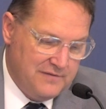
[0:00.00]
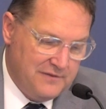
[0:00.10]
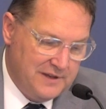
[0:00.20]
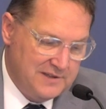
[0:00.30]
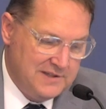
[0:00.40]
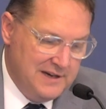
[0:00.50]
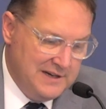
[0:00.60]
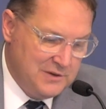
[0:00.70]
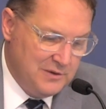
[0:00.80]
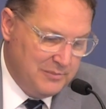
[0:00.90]
that the city
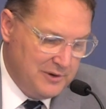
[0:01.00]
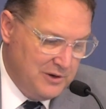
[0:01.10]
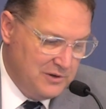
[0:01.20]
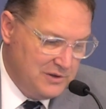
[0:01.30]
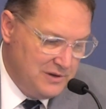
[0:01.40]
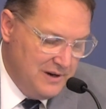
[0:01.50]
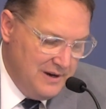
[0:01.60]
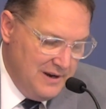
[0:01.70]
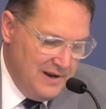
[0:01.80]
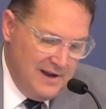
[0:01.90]
needs to approach.
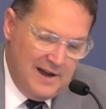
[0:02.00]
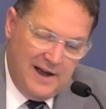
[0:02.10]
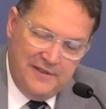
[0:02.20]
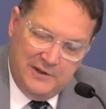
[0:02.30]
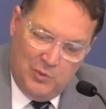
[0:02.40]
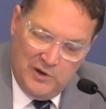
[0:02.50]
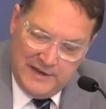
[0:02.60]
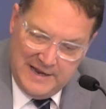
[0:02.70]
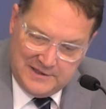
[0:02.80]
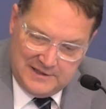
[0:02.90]
I think the Will
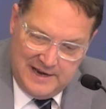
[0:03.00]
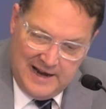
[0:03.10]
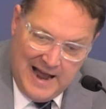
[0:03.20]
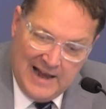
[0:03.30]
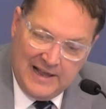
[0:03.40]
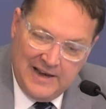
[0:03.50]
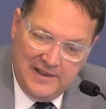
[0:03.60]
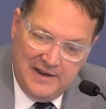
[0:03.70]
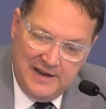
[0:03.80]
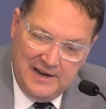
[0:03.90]
Down study highlighted
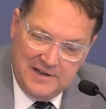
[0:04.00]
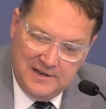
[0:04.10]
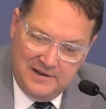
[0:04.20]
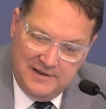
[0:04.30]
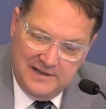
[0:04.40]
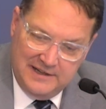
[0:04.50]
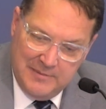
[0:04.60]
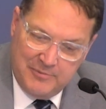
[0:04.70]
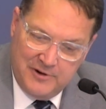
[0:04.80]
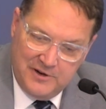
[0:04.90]
the need to dig
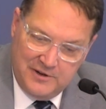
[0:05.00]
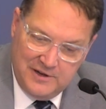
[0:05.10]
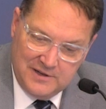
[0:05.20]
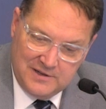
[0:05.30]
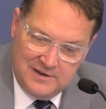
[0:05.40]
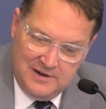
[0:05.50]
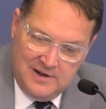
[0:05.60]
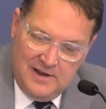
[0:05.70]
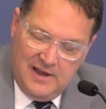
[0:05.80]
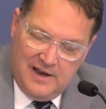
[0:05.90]
deeper into this.
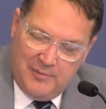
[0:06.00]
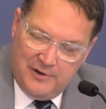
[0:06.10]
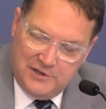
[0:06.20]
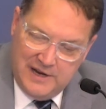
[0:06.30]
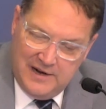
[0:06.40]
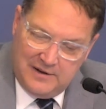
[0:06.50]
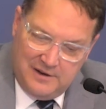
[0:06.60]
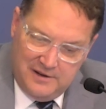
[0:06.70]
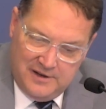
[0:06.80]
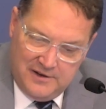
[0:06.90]
I
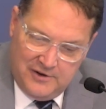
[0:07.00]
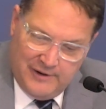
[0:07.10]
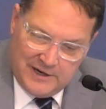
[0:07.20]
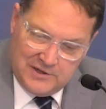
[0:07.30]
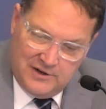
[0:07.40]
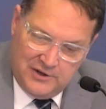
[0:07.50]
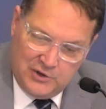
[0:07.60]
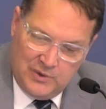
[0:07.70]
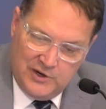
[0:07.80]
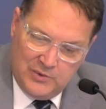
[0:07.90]
appreciate the direction of the
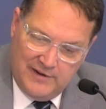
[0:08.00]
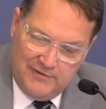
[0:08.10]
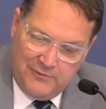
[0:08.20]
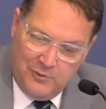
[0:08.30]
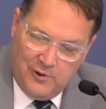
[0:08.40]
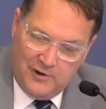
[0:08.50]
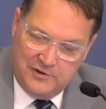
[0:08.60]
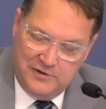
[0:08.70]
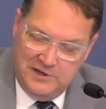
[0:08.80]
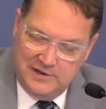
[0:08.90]
2024
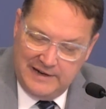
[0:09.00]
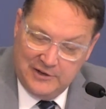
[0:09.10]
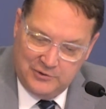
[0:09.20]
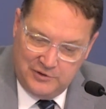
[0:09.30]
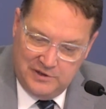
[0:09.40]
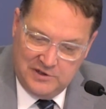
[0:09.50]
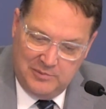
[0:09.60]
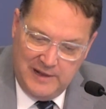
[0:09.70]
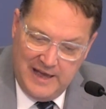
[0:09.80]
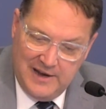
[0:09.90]
council strategic
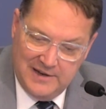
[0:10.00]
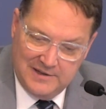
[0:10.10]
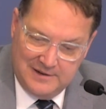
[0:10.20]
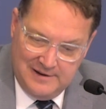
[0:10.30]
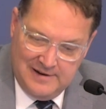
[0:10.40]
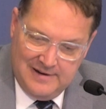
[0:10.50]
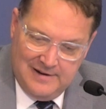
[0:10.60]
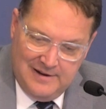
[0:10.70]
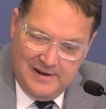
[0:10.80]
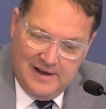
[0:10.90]
plan is,
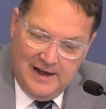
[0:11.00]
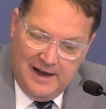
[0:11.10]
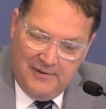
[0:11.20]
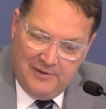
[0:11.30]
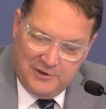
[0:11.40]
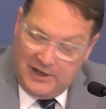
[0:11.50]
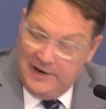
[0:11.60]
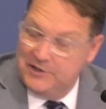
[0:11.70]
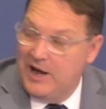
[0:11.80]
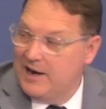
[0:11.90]
there's a lot
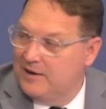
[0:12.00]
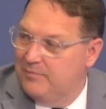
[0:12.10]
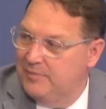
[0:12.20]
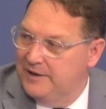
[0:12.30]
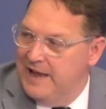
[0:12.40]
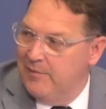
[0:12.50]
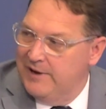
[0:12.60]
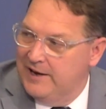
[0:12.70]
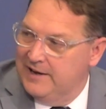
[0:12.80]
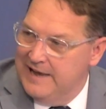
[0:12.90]
of talk, but now we need
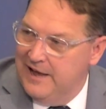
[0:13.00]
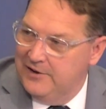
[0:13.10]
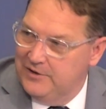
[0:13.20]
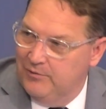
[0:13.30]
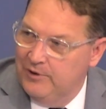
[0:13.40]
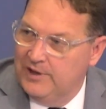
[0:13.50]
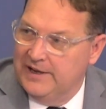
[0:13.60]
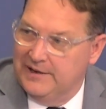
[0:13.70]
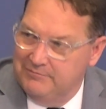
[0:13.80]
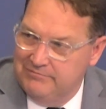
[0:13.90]
to get down to
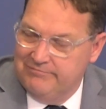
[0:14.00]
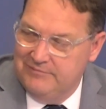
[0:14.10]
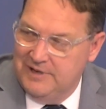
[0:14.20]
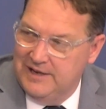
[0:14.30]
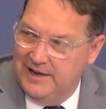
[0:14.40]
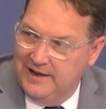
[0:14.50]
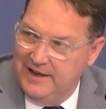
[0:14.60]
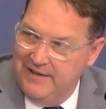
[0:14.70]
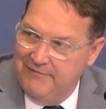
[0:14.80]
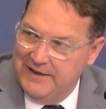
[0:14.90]
really
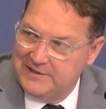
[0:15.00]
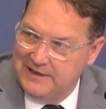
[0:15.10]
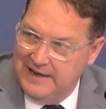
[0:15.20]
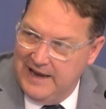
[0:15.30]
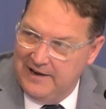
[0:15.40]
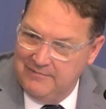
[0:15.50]
investigate